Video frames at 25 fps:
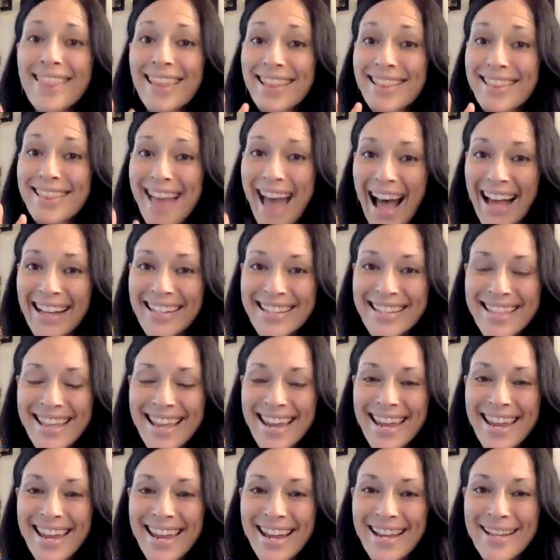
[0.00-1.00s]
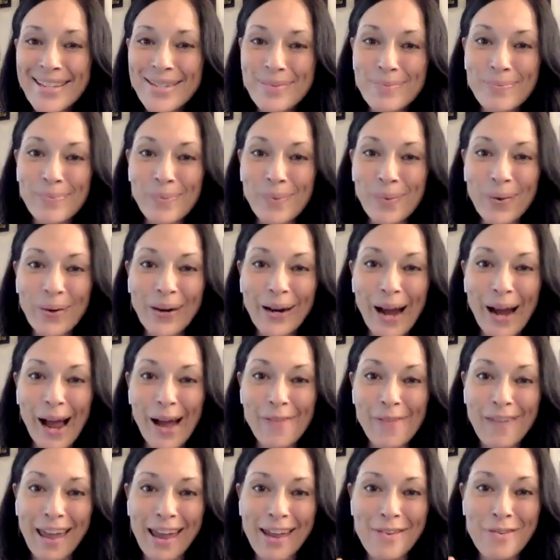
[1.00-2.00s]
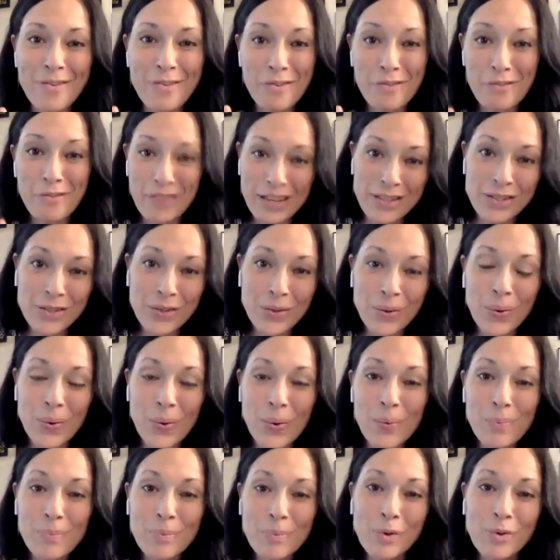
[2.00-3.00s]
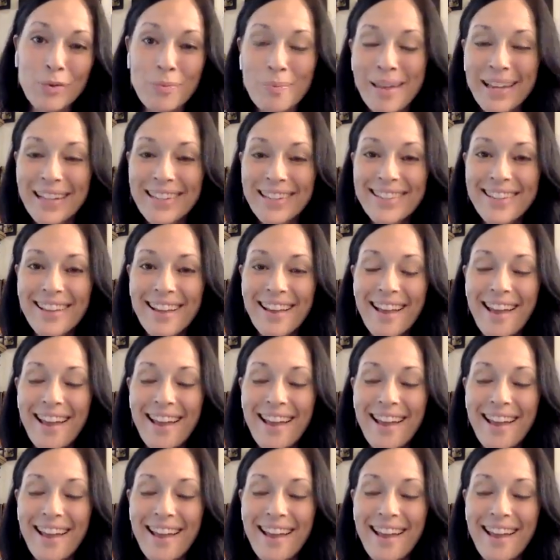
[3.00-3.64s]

The last thing is more of a physical movement.